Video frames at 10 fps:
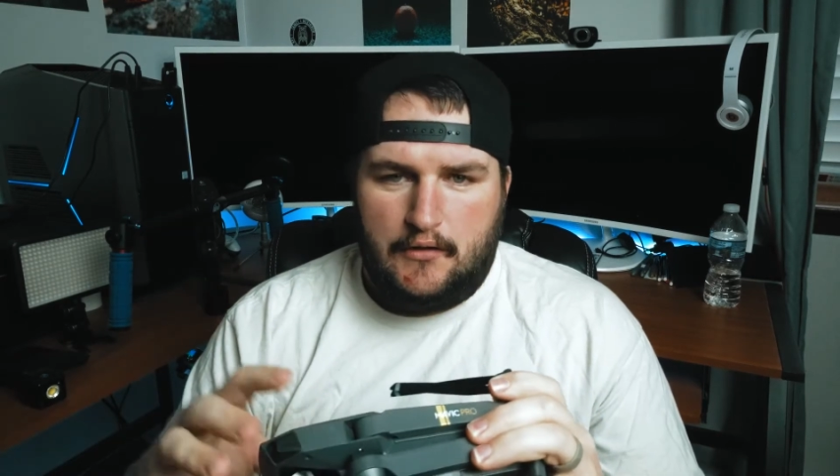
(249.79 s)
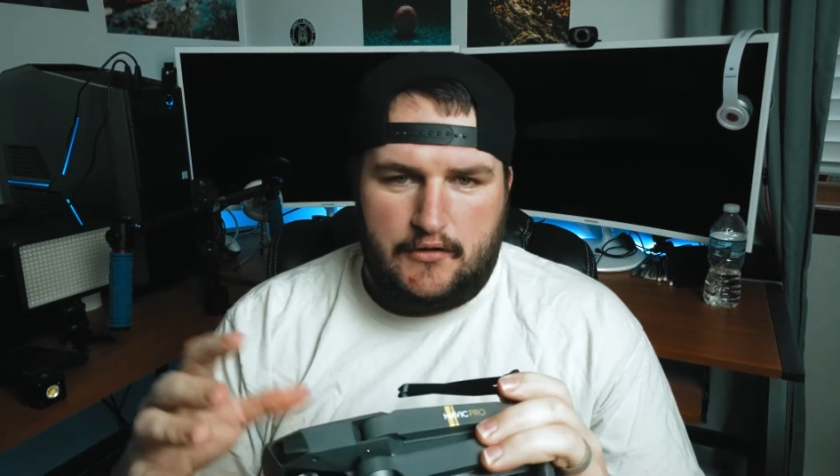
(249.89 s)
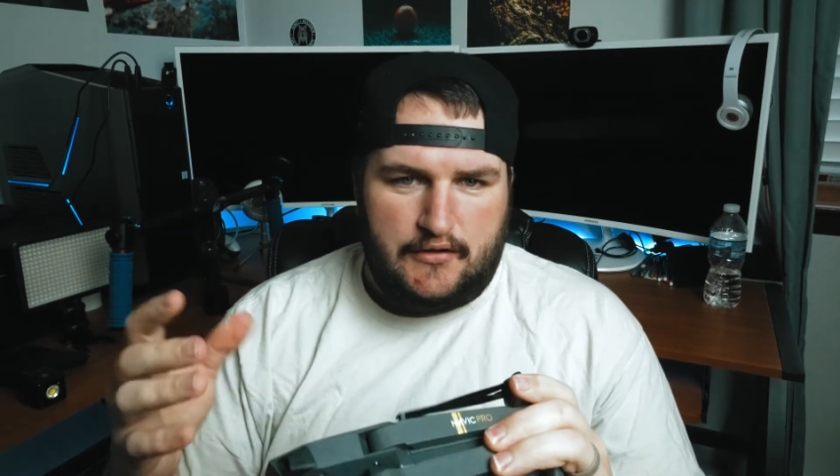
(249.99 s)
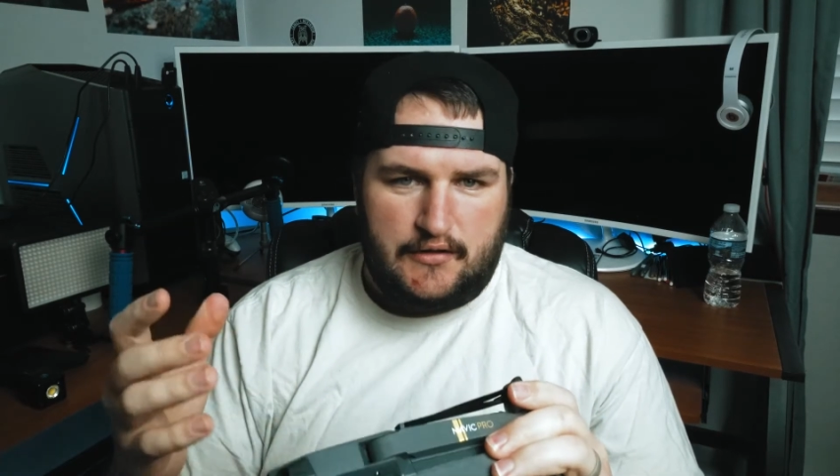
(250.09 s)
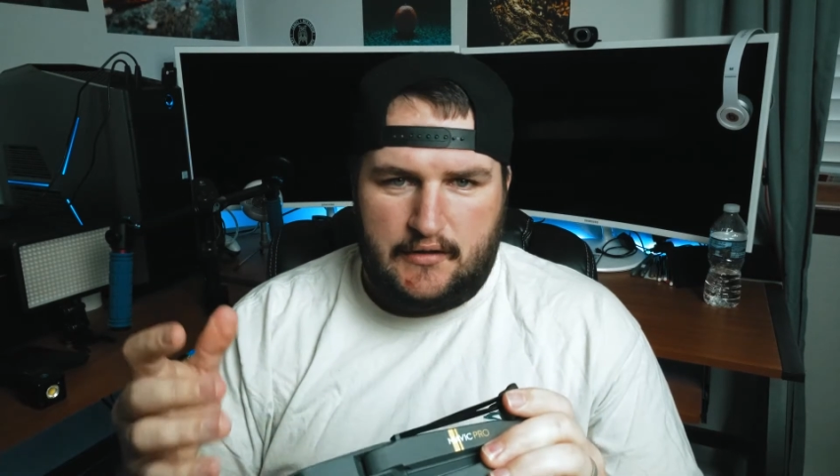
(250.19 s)

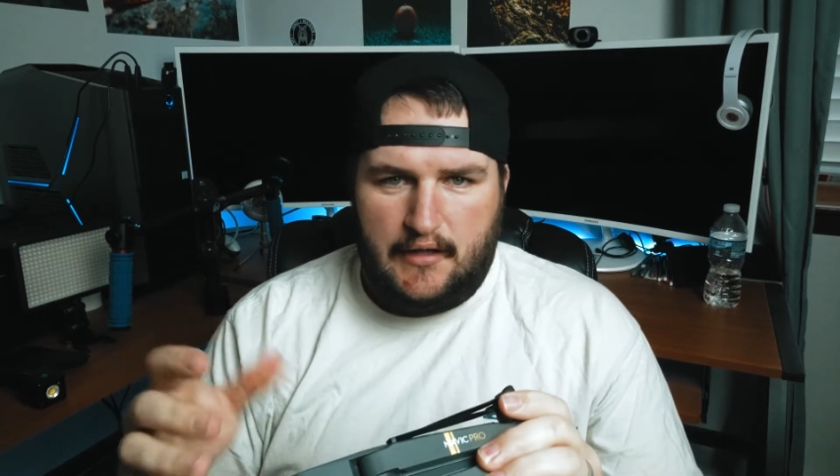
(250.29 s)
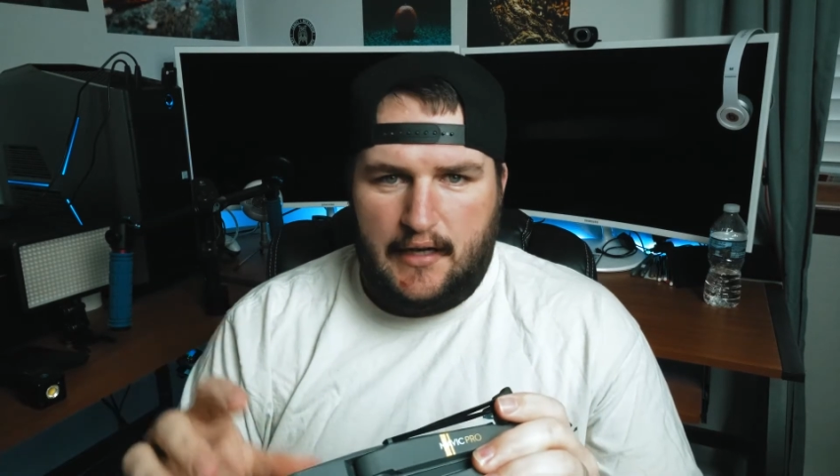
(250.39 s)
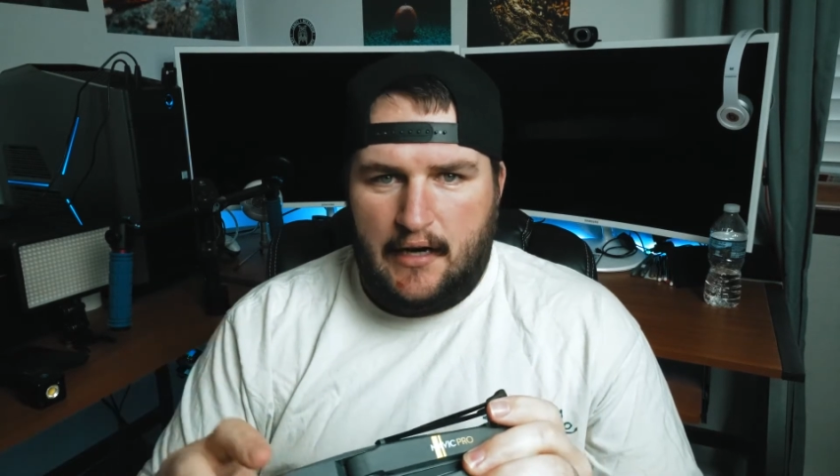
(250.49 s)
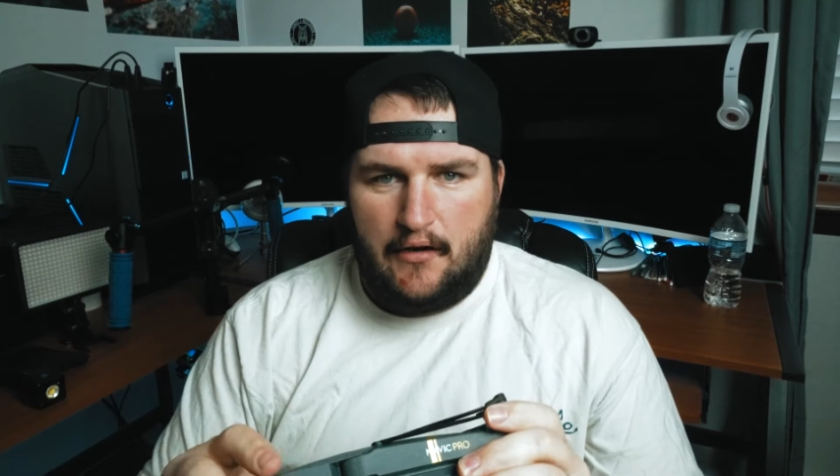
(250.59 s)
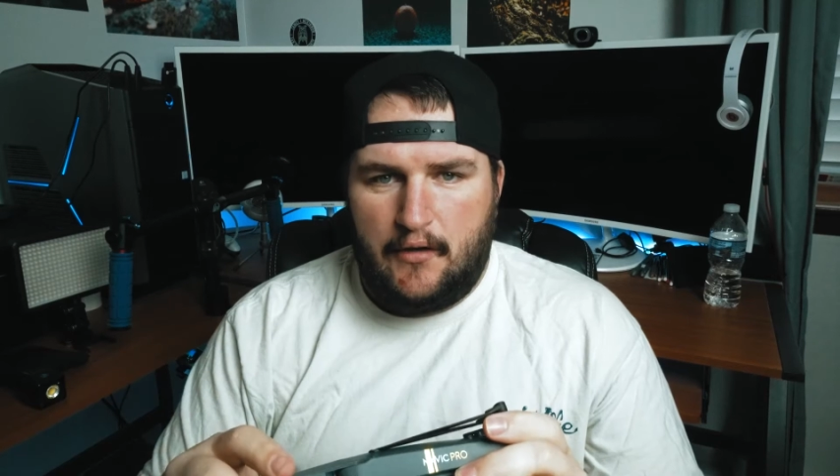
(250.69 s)
just the
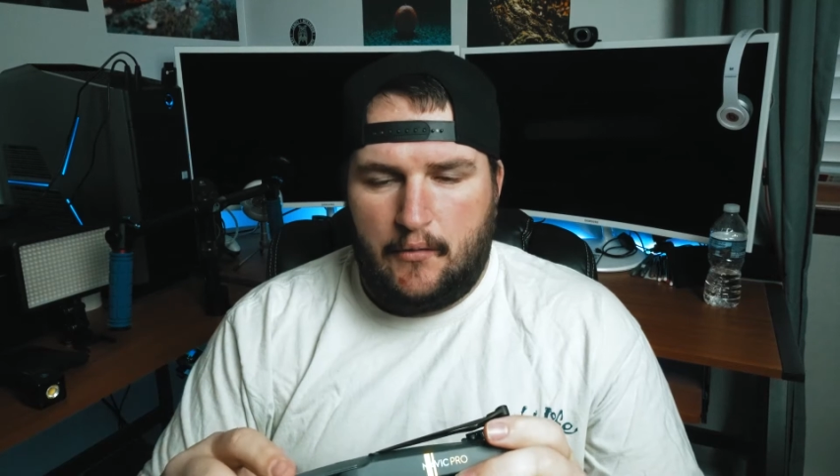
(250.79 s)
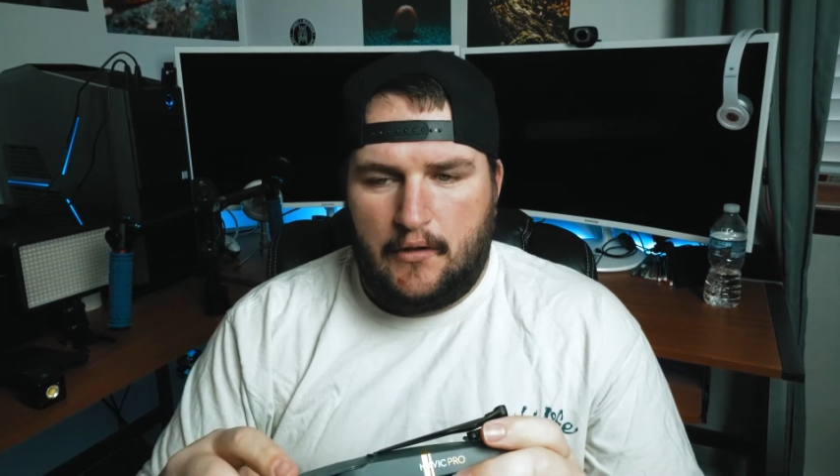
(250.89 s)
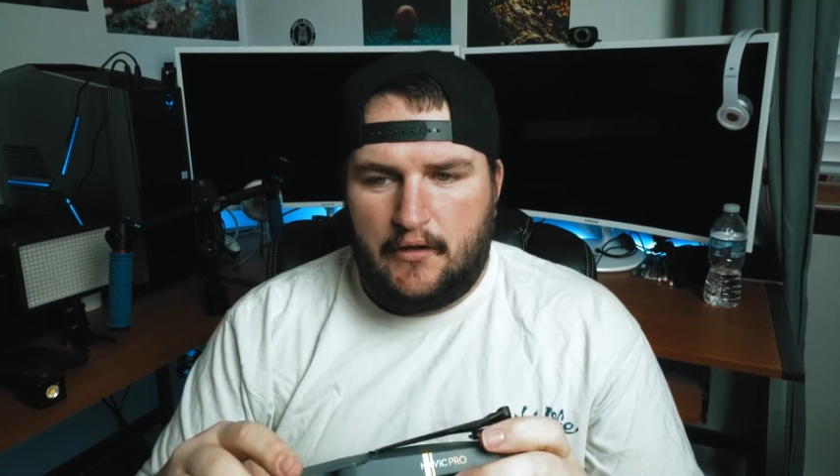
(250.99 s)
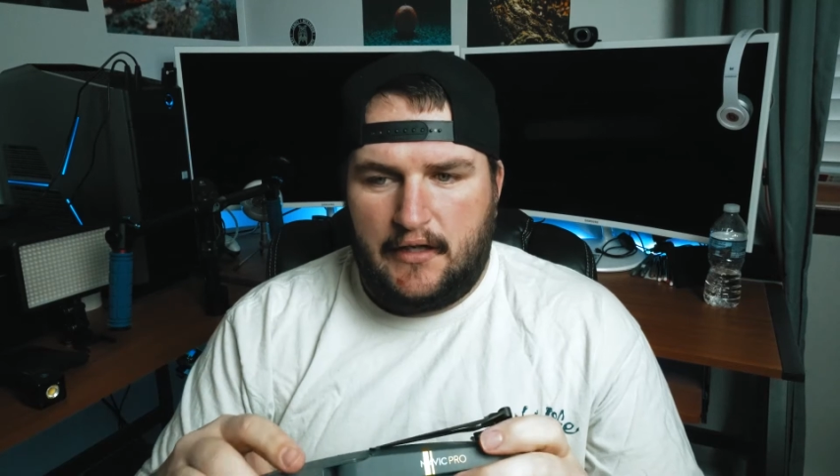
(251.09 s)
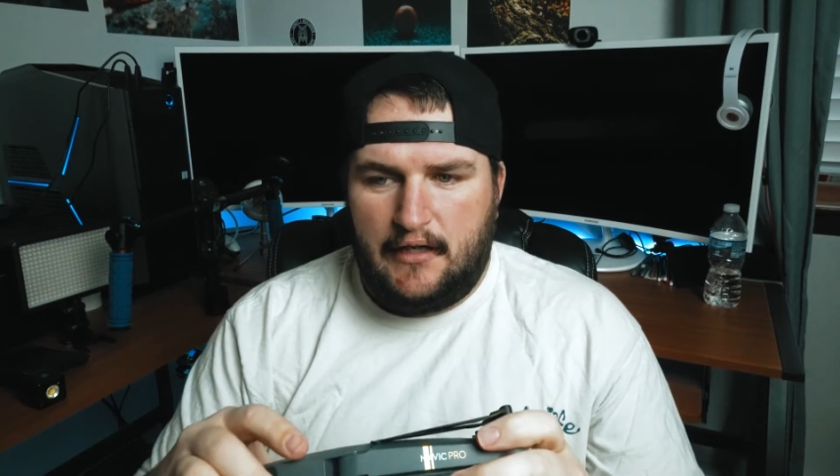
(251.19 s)
area where
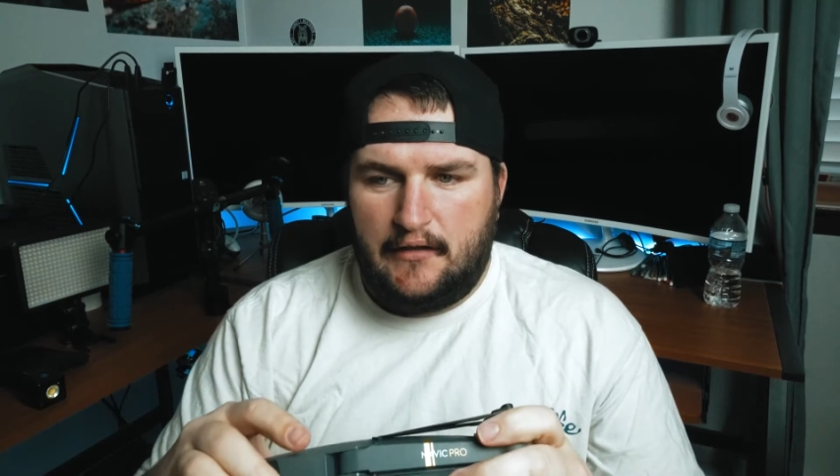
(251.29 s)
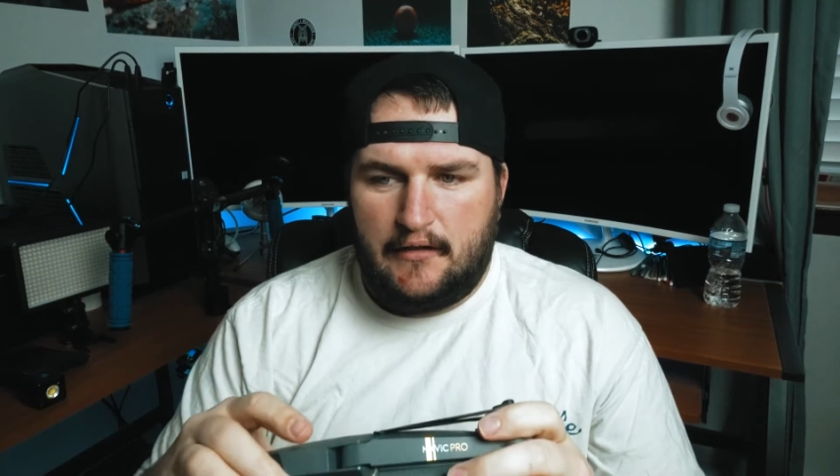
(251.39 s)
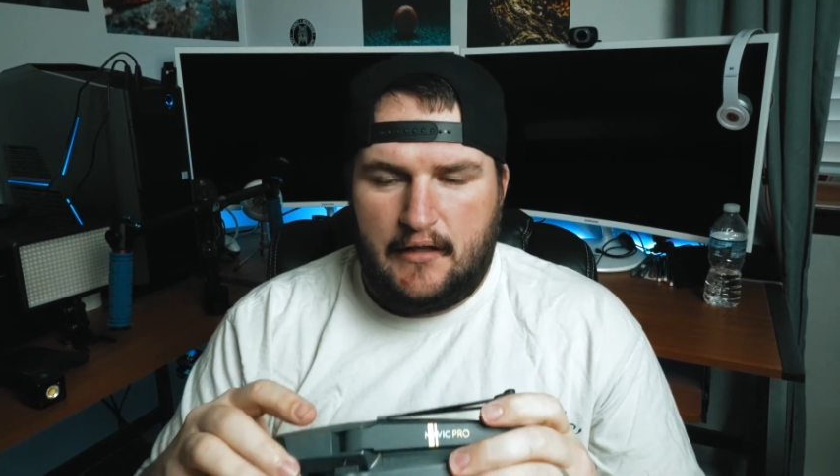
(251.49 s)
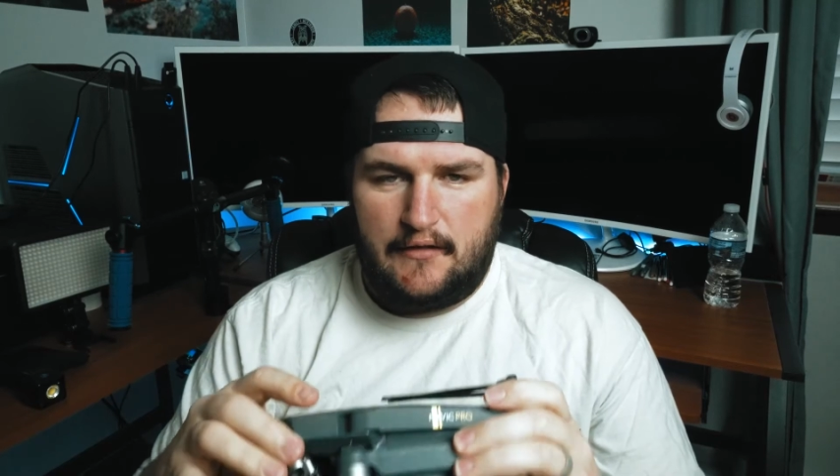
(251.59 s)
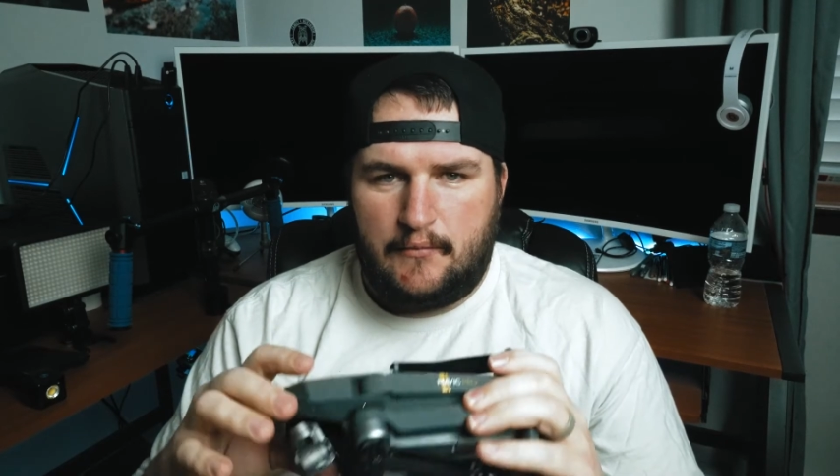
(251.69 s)
they're
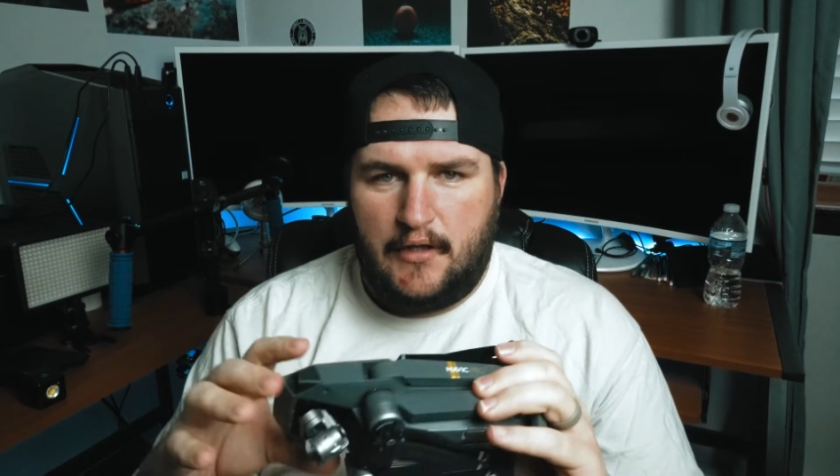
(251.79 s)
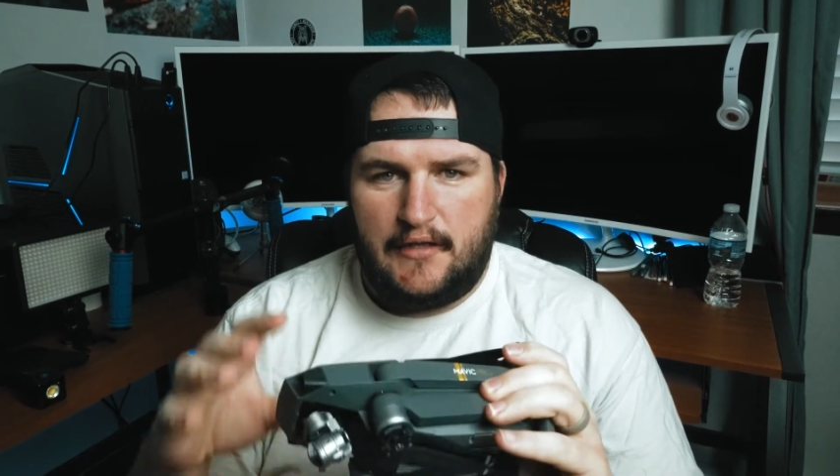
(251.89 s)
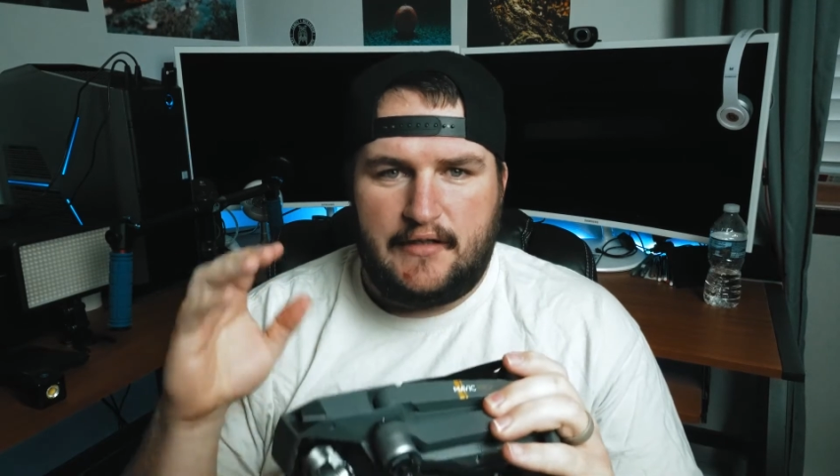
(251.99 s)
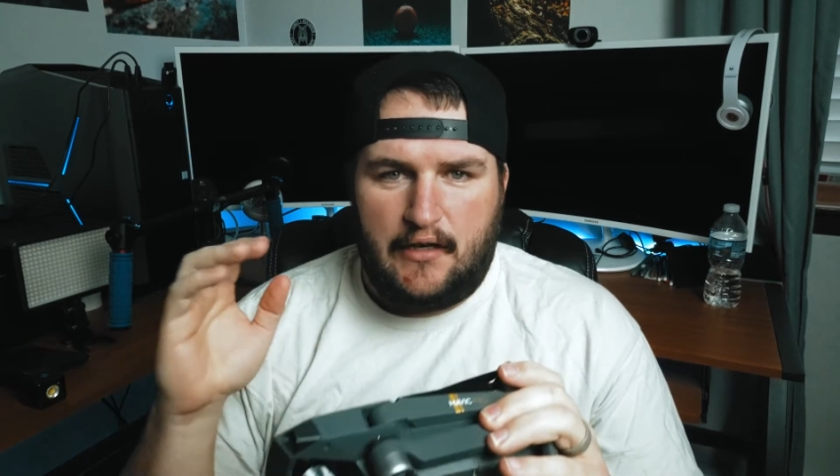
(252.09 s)
get some nice